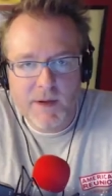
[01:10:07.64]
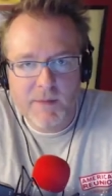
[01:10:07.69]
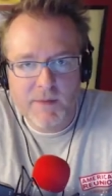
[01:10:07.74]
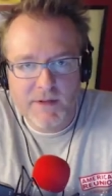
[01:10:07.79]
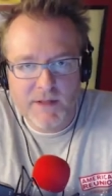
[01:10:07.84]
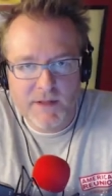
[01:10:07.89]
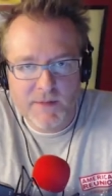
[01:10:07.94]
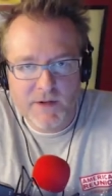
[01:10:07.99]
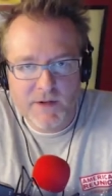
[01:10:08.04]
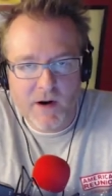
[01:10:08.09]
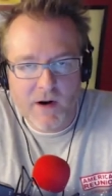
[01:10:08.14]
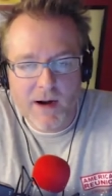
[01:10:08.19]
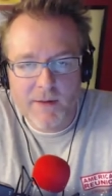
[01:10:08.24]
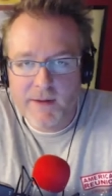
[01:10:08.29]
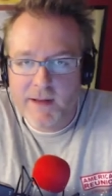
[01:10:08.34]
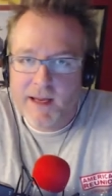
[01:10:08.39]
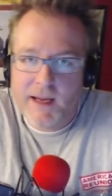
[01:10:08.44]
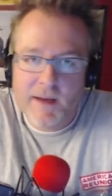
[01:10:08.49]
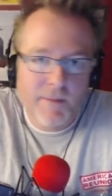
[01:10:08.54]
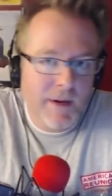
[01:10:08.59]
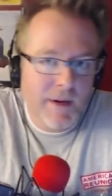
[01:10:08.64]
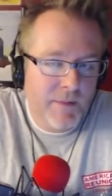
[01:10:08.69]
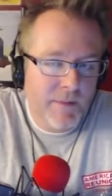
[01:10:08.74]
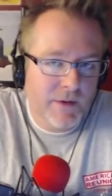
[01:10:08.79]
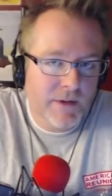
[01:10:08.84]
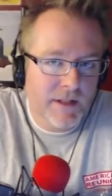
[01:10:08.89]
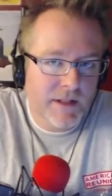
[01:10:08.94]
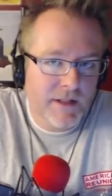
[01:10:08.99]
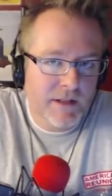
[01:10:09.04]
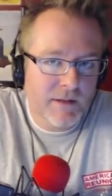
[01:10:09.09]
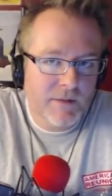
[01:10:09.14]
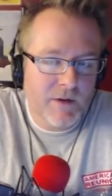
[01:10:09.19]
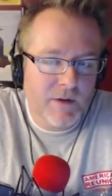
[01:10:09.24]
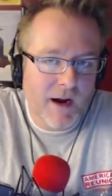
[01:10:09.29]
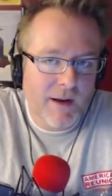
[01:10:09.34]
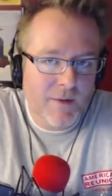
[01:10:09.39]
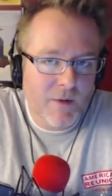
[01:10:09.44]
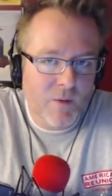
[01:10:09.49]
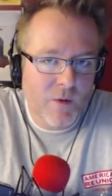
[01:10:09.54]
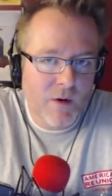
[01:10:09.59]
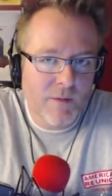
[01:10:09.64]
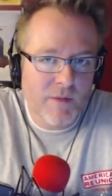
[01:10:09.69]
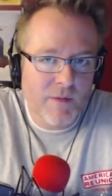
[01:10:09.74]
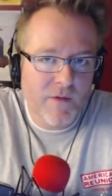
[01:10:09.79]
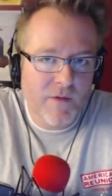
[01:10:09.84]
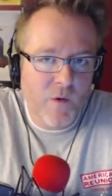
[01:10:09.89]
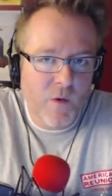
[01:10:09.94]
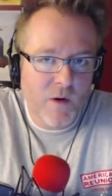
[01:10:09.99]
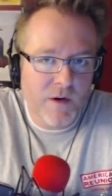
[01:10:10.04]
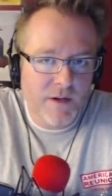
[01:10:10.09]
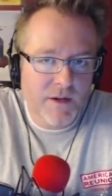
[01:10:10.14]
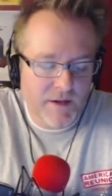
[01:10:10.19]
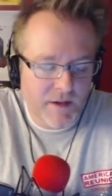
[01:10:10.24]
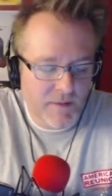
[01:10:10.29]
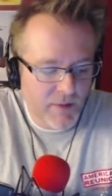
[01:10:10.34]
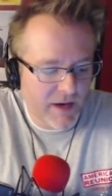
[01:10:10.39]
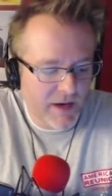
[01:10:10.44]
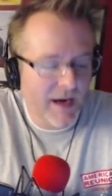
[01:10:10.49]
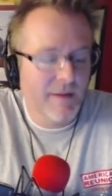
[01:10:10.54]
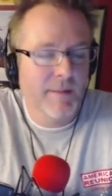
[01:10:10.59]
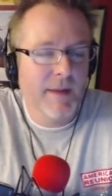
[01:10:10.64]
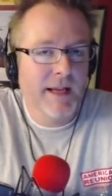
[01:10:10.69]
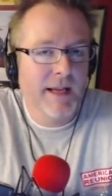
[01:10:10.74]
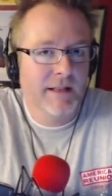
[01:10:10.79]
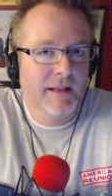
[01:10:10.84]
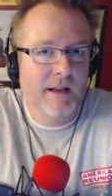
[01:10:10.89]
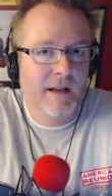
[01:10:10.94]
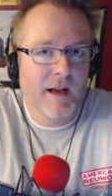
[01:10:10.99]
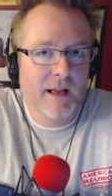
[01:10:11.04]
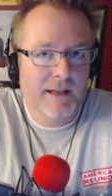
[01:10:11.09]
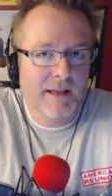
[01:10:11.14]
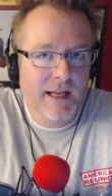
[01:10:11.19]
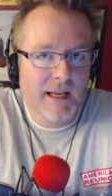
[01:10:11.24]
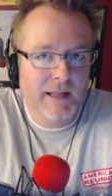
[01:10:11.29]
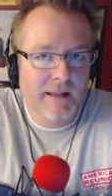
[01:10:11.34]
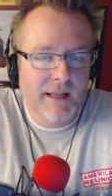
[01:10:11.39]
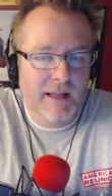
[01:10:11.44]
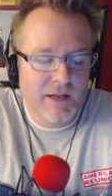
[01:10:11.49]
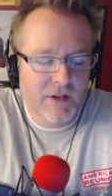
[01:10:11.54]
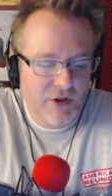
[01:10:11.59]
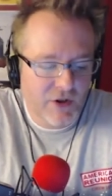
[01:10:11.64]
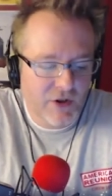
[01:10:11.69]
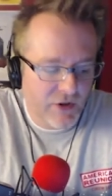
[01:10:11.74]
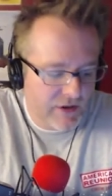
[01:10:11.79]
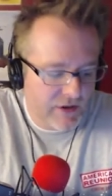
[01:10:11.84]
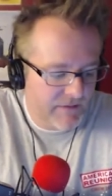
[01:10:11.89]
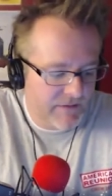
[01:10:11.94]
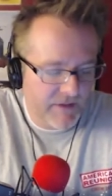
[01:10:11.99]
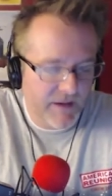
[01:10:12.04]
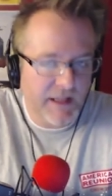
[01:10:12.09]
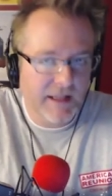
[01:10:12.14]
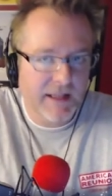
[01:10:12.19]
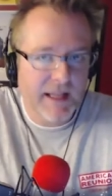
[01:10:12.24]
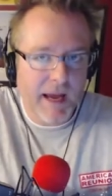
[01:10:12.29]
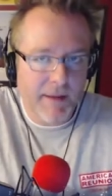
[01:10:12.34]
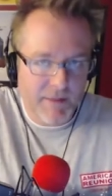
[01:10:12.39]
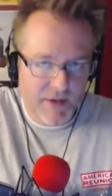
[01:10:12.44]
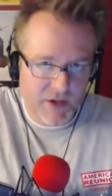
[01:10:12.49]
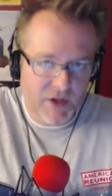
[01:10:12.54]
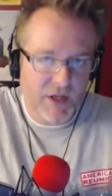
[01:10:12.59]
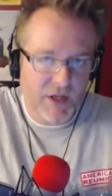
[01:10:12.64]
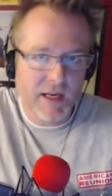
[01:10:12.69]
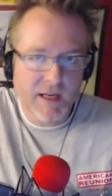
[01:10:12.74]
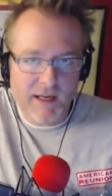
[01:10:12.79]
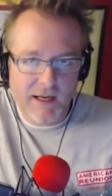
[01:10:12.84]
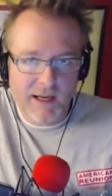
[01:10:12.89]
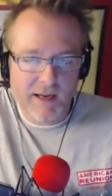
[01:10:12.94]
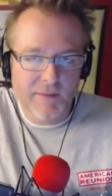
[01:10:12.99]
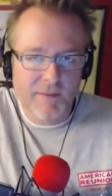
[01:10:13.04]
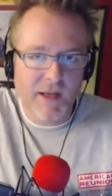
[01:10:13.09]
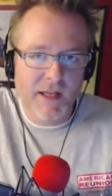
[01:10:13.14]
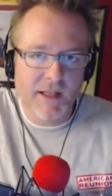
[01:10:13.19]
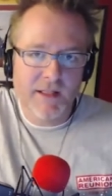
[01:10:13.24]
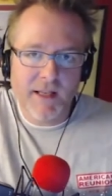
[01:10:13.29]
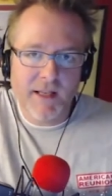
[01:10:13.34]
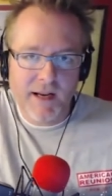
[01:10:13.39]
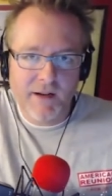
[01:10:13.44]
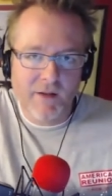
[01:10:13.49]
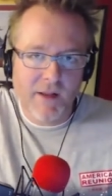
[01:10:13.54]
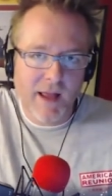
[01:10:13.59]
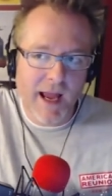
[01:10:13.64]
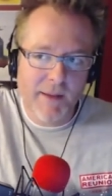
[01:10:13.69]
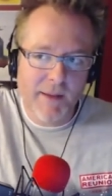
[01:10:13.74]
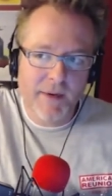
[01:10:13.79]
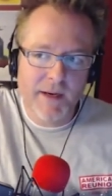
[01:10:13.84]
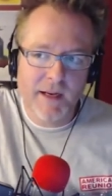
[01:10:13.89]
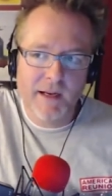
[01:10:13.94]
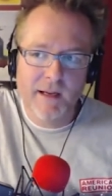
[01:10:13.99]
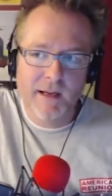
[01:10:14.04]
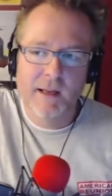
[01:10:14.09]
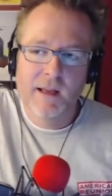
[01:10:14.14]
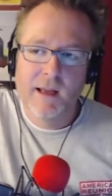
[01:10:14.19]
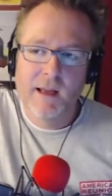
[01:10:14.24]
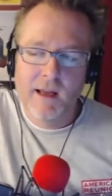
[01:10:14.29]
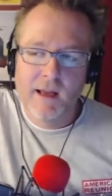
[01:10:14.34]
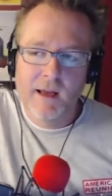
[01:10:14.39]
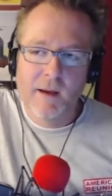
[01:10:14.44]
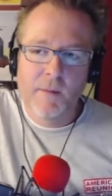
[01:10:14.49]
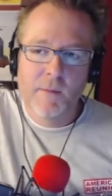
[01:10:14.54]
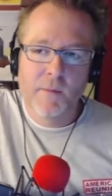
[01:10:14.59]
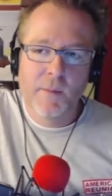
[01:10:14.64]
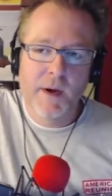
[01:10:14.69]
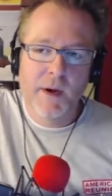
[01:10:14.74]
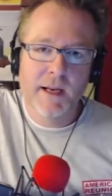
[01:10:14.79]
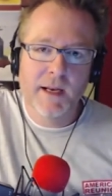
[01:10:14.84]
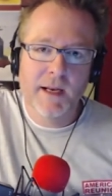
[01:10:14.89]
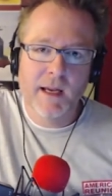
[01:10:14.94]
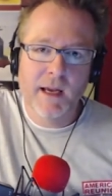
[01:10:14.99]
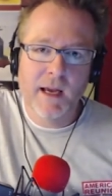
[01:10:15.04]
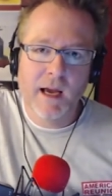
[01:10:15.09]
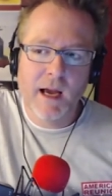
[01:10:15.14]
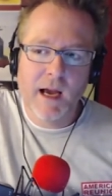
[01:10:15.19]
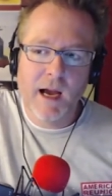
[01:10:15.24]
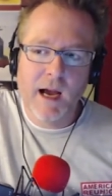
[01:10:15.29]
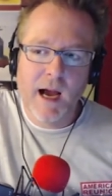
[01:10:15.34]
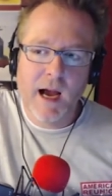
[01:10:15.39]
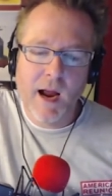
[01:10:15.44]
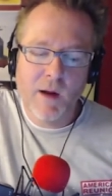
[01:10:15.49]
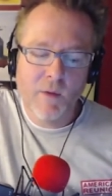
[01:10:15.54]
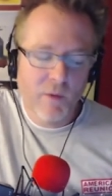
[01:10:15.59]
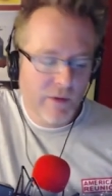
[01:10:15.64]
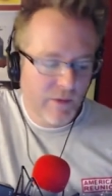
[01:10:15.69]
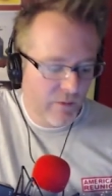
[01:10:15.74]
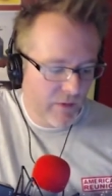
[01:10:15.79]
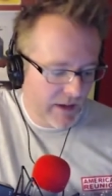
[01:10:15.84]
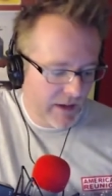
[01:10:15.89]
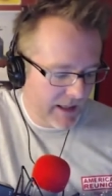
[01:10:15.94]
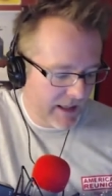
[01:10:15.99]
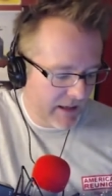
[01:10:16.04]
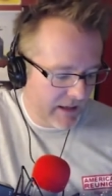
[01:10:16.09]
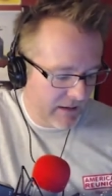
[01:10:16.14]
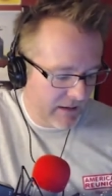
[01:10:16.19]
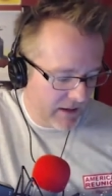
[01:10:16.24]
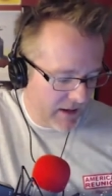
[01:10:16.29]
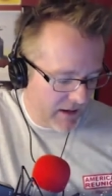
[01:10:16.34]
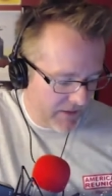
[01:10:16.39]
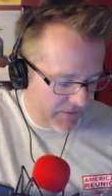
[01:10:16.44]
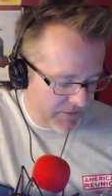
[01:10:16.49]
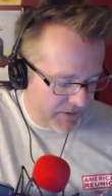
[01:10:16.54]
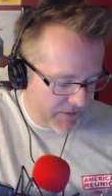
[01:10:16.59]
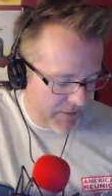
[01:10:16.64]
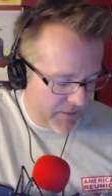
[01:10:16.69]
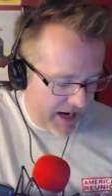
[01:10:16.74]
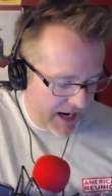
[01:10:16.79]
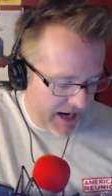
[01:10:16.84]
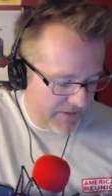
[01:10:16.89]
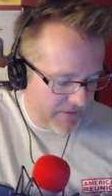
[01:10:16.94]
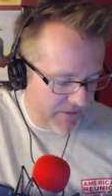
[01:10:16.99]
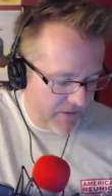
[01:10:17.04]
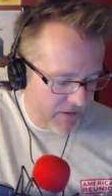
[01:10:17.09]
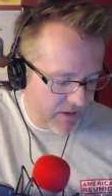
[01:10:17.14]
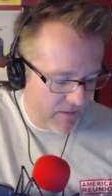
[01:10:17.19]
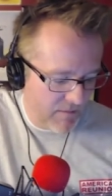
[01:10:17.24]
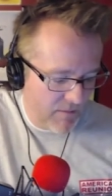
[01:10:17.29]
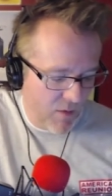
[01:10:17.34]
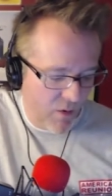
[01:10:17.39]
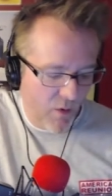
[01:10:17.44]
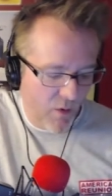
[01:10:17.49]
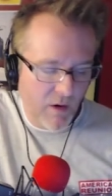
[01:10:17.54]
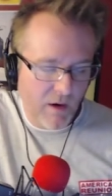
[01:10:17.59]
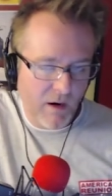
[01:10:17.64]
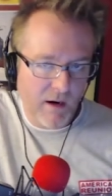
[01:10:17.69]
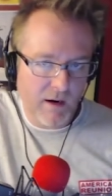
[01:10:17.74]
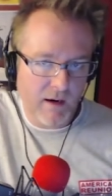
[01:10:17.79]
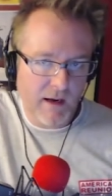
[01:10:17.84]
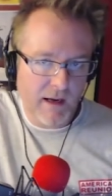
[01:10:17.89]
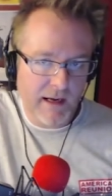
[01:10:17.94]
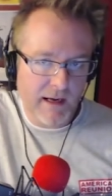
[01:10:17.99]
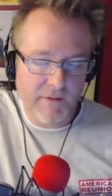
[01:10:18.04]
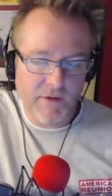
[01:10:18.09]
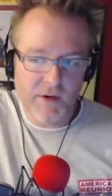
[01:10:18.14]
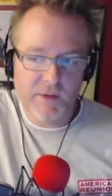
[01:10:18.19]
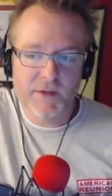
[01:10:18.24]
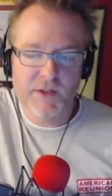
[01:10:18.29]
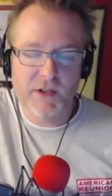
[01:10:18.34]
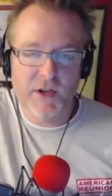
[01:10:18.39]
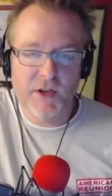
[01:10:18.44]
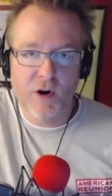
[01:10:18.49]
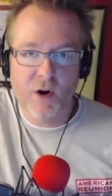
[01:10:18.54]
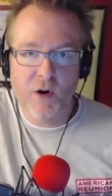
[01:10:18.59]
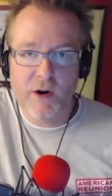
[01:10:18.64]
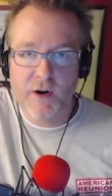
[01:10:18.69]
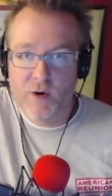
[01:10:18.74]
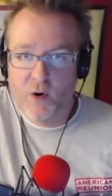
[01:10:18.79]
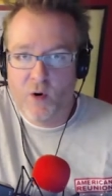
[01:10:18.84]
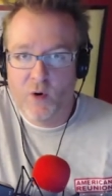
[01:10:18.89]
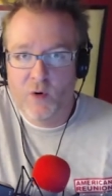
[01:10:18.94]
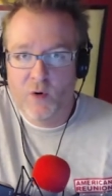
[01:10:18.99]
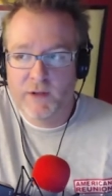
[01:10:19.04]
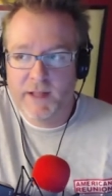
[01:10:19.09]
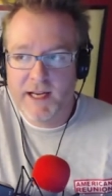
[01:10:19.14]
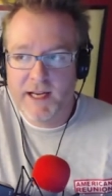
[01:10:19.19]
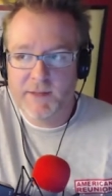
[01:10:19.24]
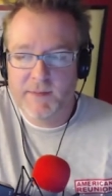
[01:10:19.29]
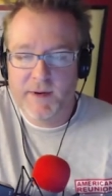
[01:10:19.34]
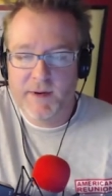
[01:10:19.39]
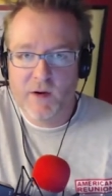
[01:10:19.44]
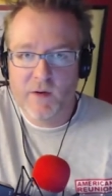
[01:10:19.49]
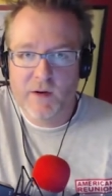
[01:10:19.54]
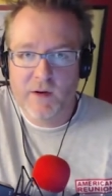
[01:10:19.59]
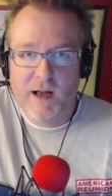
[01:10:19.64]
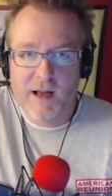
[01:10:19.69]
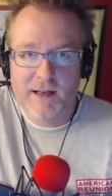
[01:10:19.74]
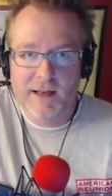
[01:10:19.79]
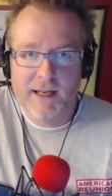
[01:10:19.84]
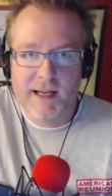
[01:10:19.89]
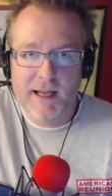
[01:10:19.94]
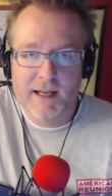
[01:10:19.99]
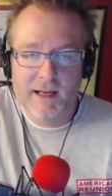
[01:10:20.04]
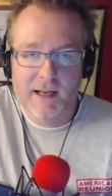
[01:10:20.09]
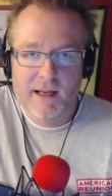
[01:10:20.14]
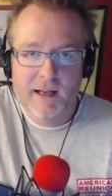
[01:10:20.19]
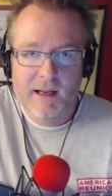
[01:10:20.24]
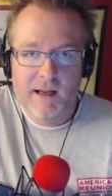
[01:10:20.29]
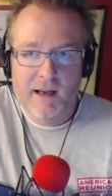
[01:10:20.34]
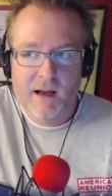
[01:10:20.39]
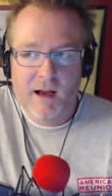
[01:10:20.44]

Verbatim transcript: people subscribed and get people to subscribe that weren't before. So they put out amazing content that should feed that machine and keep that cycle happening. But I would really love to pay for more and even obscure and old HBO content